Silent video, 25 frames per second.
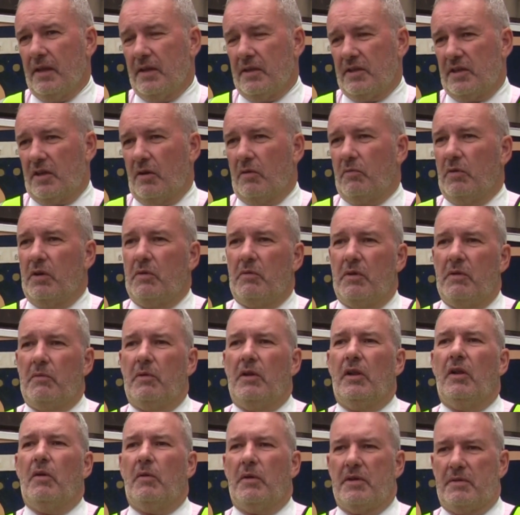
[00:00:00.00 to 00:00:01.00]
So
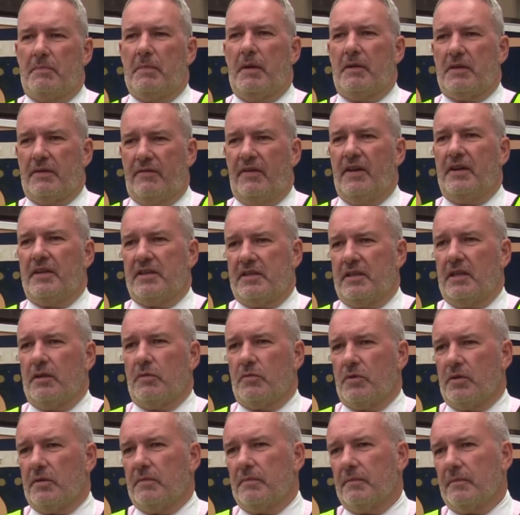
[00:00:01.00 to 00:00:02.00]
we'll always be able to find a
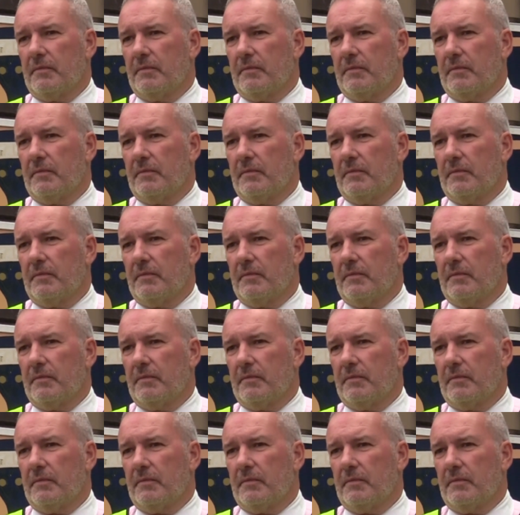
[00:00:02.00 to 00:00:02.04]
solution.